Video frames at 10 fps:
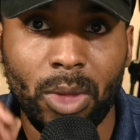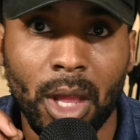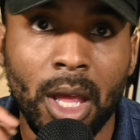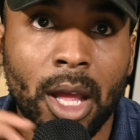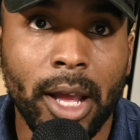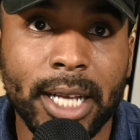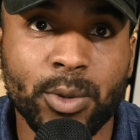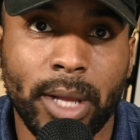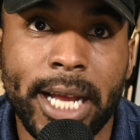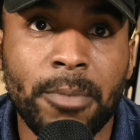is
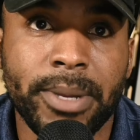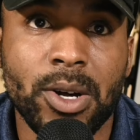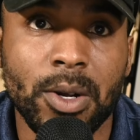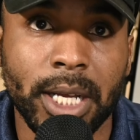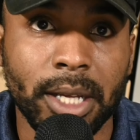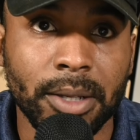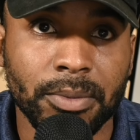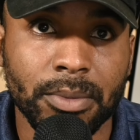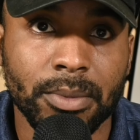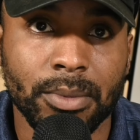relatability,
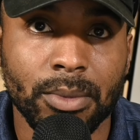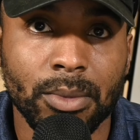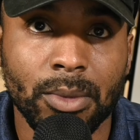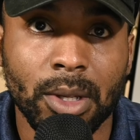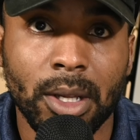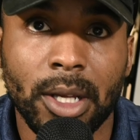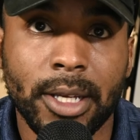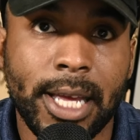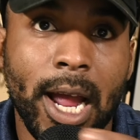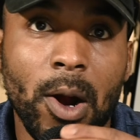
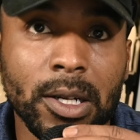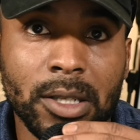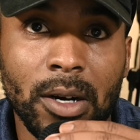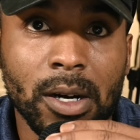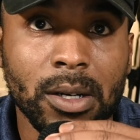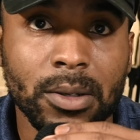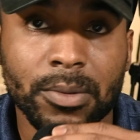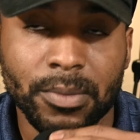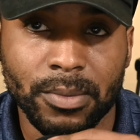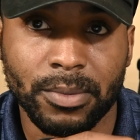character,
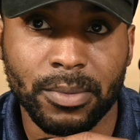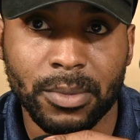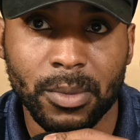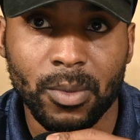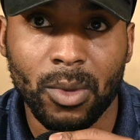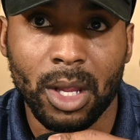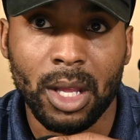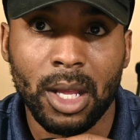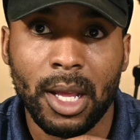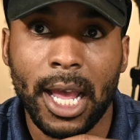
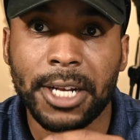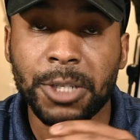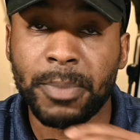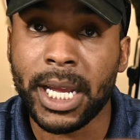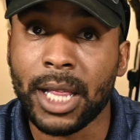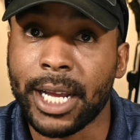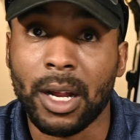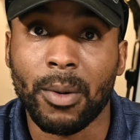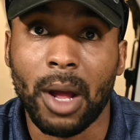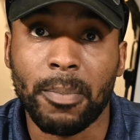and just being like a,
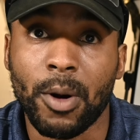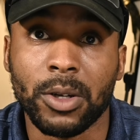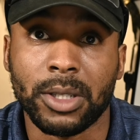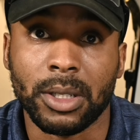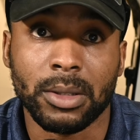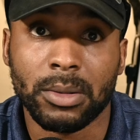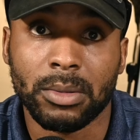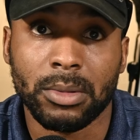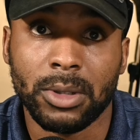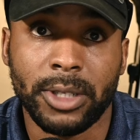a person,
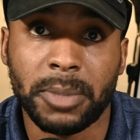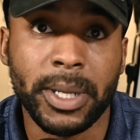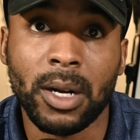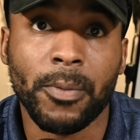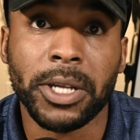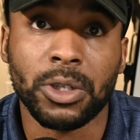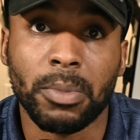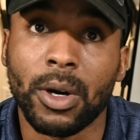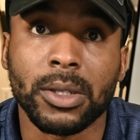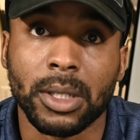just being an original
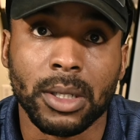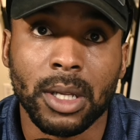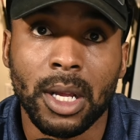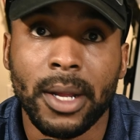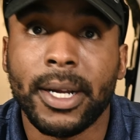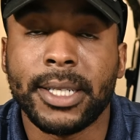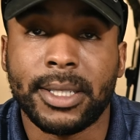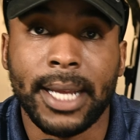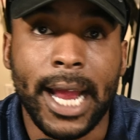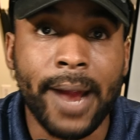person. Because
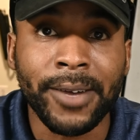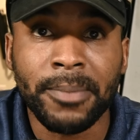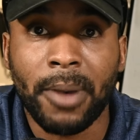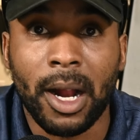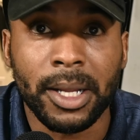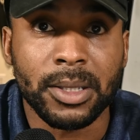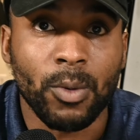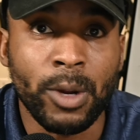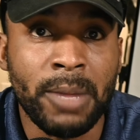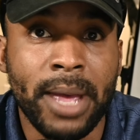everybody's a
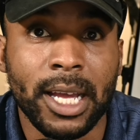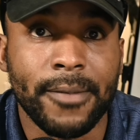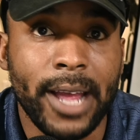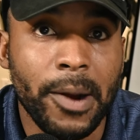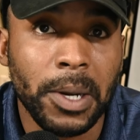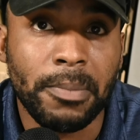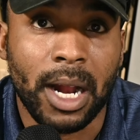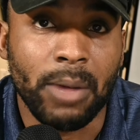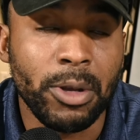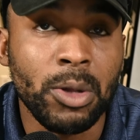remake of everybody.
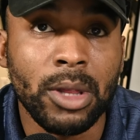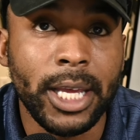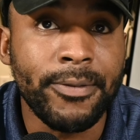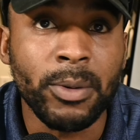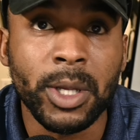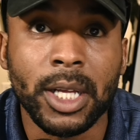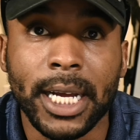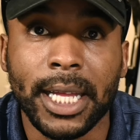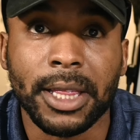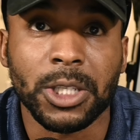When you even when you look at
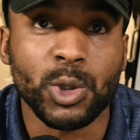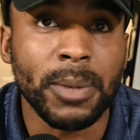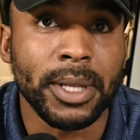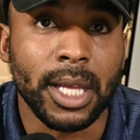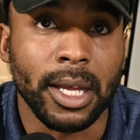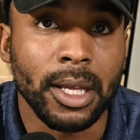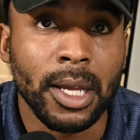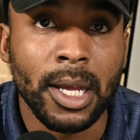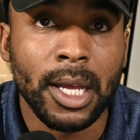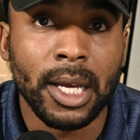like the streaming thing,
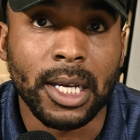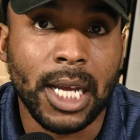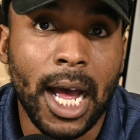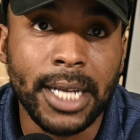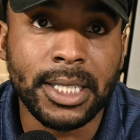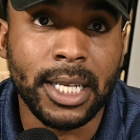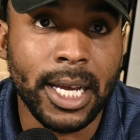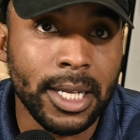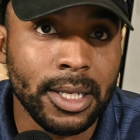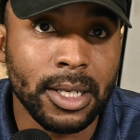Kai Cenat,
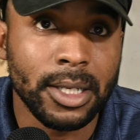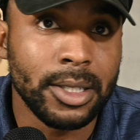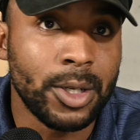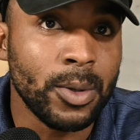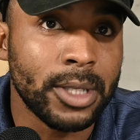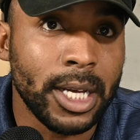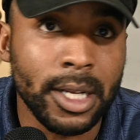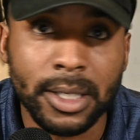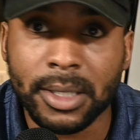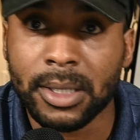Duke
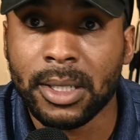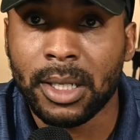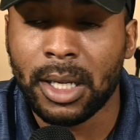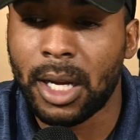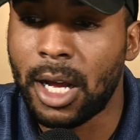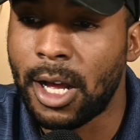Dennis, uh,